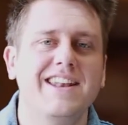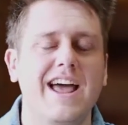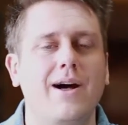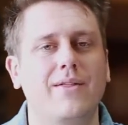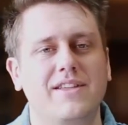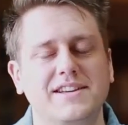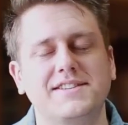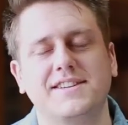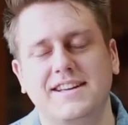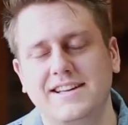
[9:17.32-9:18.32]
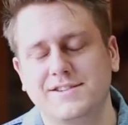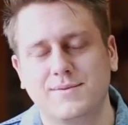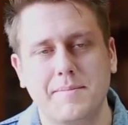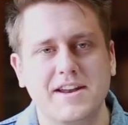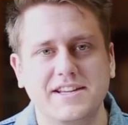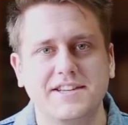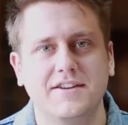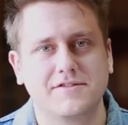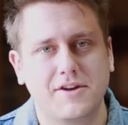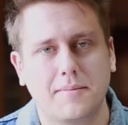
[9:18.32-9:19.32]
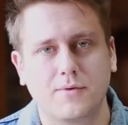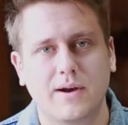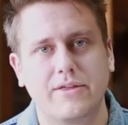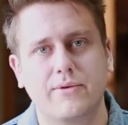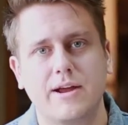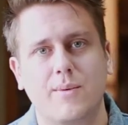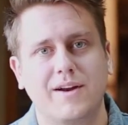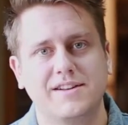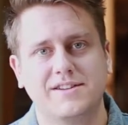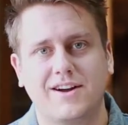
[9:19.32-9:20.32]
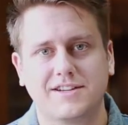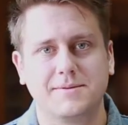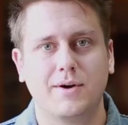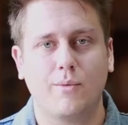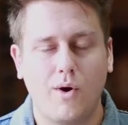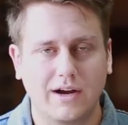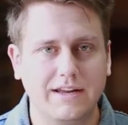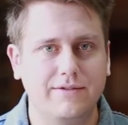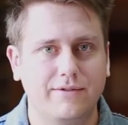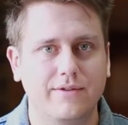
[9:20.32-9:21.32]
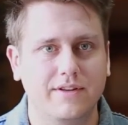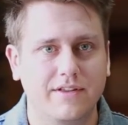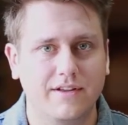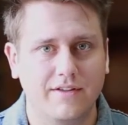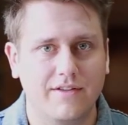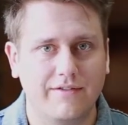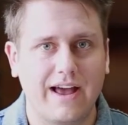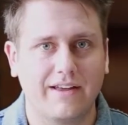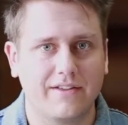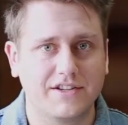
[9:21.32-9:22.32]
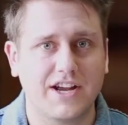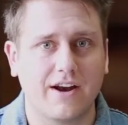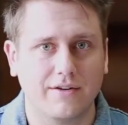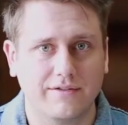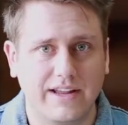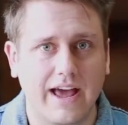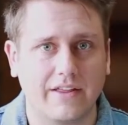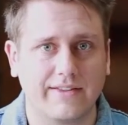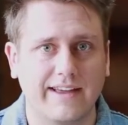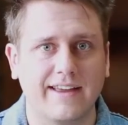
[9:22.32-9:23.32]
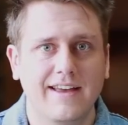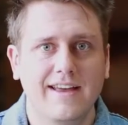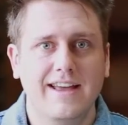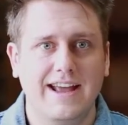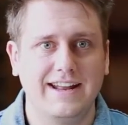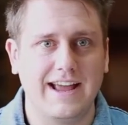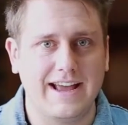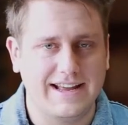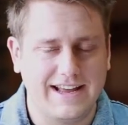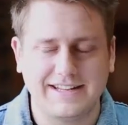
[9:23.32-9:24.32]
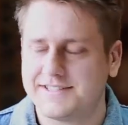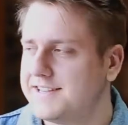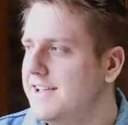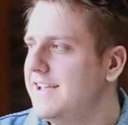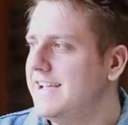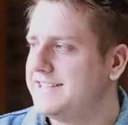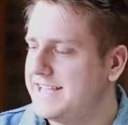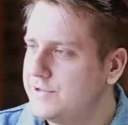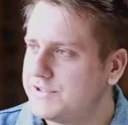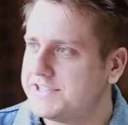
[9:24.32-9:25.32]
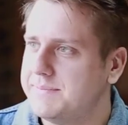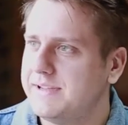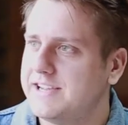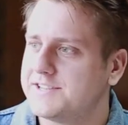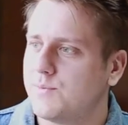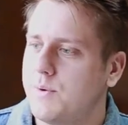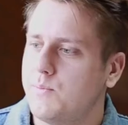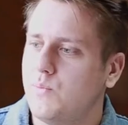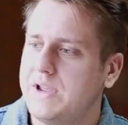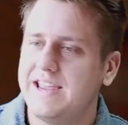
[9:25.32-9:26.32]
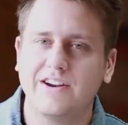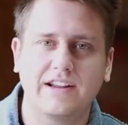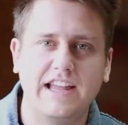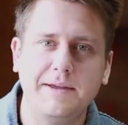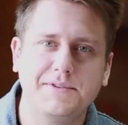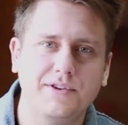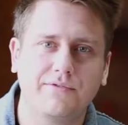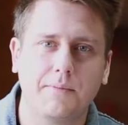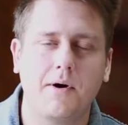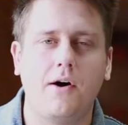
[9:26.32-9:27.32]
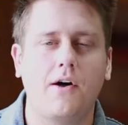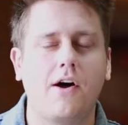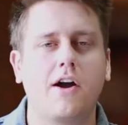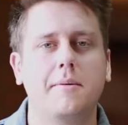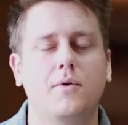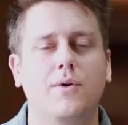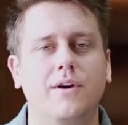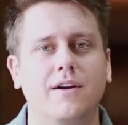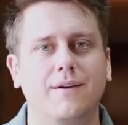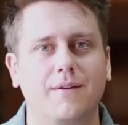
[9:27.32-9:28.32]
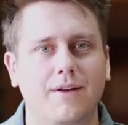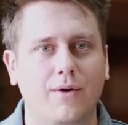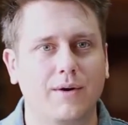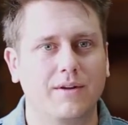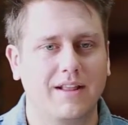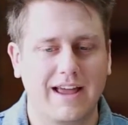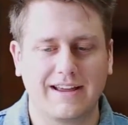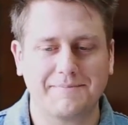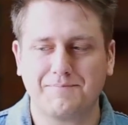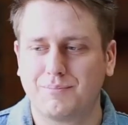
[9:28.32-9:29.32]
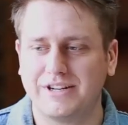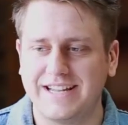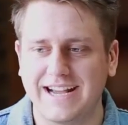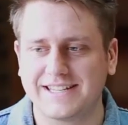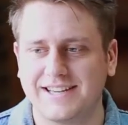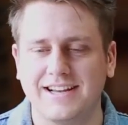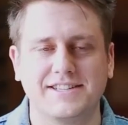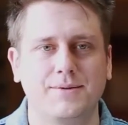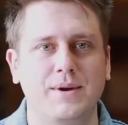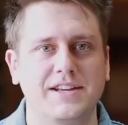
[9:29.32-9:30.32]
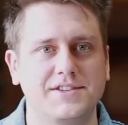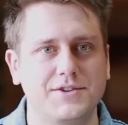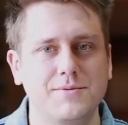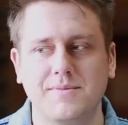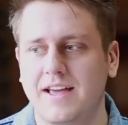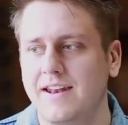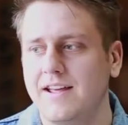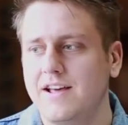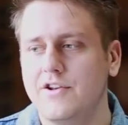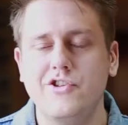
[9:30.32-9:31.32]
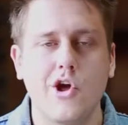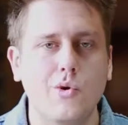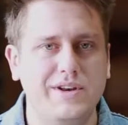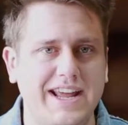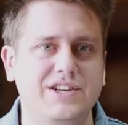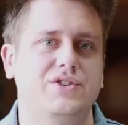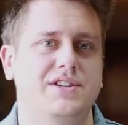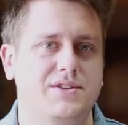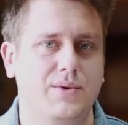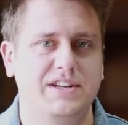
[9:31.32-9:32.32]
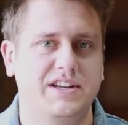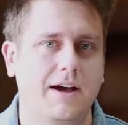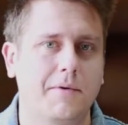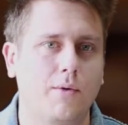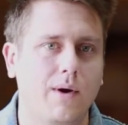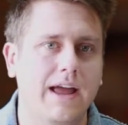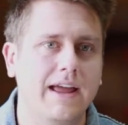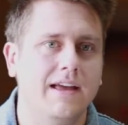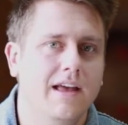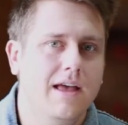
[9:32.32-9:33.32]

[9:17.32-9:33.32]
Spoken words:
Now, this is reminiscent of Psalm 23 when it talks about walking through the valley of the shadow of death. Like it's interesting because when we hear keeps you from all harm or like protects us, we assume that no danger is going to come our way.